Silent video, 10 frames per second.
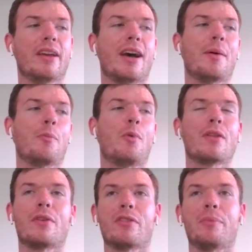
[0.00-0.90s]
Um, one
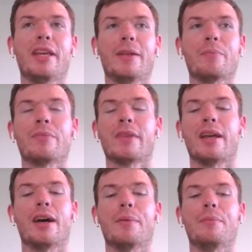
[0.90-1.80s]
of those being,
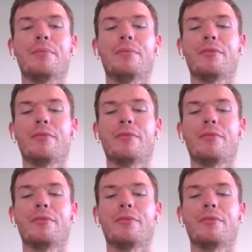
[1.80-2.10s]
um,